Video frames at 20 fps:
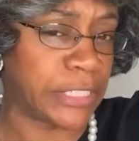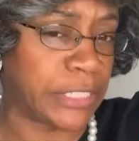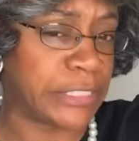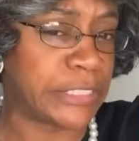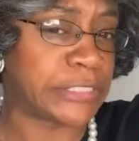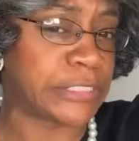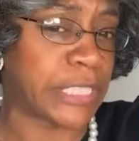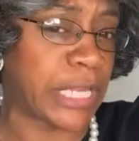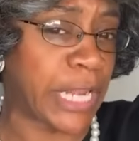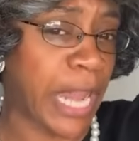
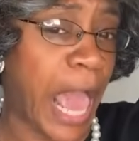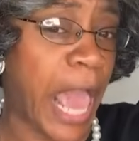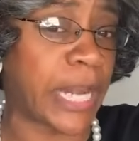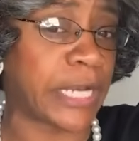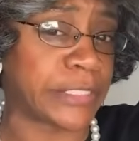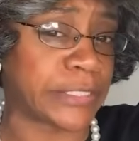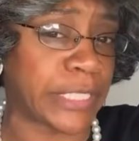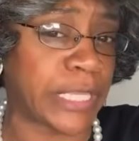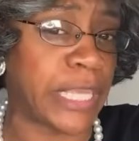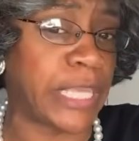because there's a
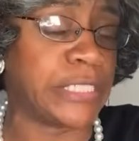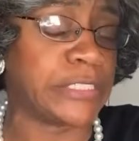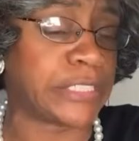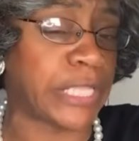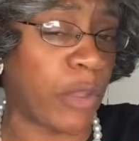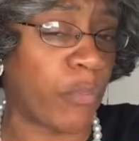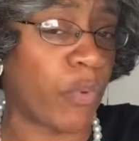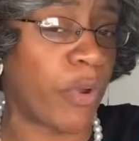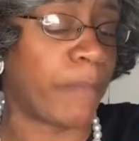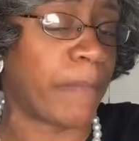lot of things
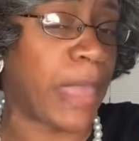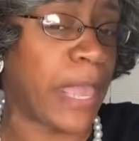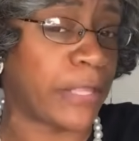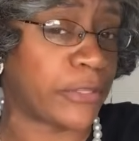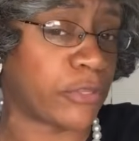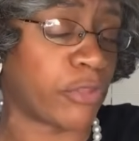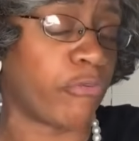that will make